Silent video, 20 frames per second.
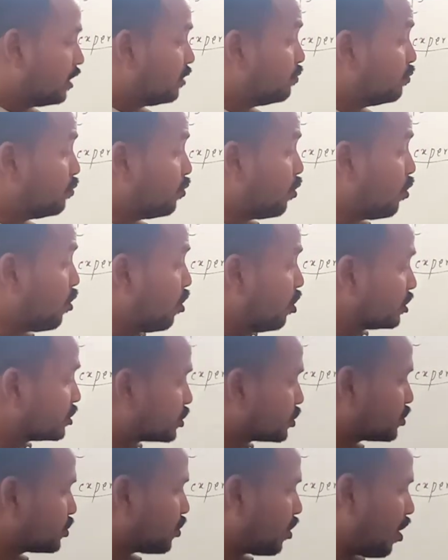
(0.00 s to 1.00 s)

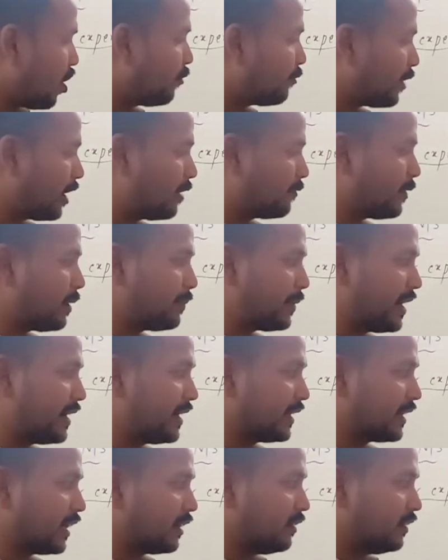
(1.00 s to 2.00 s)
most of alpha
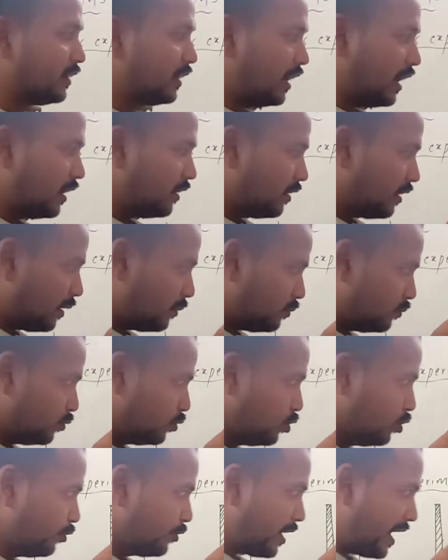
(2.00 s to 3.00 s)
particle
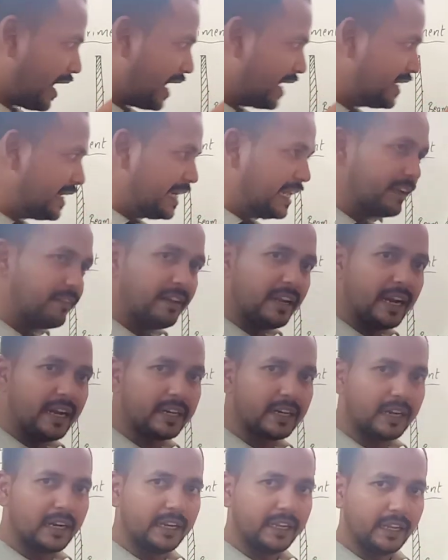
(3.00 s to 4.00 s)
move
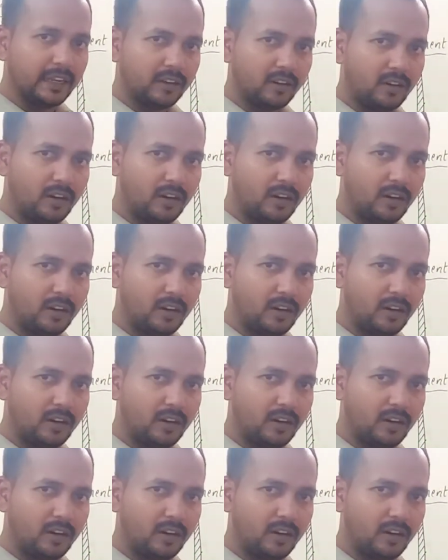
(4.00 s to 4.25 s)
undeviatedly,